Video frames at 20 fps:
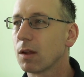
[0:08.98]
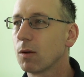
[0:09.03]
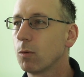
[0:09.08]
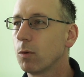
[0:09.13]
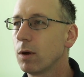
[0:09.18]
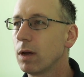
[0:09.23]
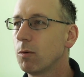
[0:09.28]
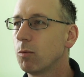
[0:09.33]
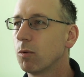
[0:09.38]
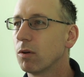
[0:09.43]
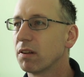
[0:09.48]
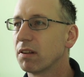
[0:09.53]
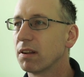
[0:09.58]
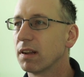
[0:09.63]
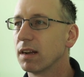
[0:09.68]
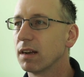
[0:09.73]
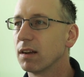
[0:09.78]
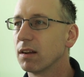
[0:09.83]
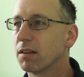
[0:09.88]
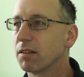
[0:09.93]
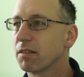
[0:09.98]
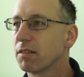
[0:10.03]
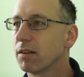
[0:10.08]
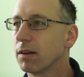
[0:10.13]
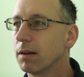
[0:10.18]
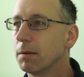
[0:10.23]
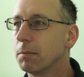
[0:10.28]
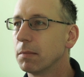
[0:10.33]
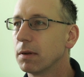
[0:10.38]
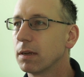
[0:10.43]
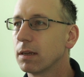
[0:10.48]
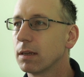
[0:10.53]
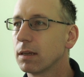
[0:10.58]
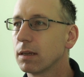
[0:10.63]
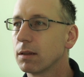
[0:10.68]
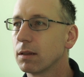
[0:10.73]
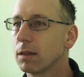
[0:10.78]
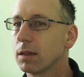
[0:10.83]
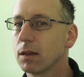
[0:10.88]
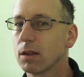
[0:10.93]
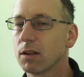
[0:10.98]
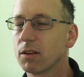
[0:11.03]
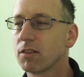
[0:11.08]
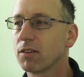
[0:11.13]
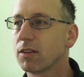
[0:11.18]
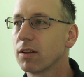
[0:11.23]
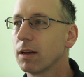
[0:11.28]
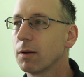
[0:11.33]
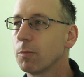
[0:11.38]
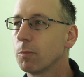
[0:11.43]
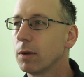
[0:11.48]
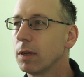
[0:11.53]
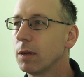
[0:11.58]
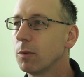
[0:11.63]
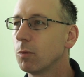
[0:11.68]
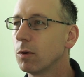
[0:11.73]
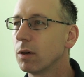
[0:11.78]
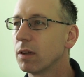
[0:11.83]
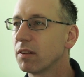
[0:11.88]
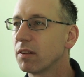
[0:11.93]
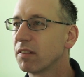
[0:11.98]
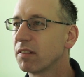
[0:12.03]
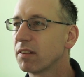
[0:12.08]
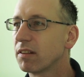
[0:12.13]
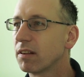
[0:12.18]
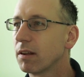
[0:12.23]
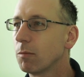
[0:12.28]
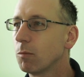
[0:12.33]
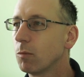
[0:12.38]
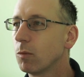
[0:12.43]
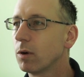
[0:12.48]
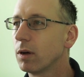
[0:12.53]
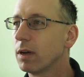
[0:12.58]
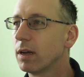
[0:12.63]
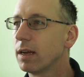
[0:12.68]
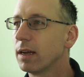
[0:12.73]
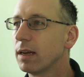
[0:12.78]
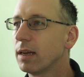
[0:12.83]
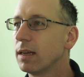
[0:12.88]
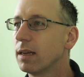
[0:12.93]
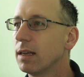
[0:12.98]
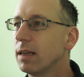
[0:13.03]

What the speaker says: Where was that last time? Last time we were somewhere.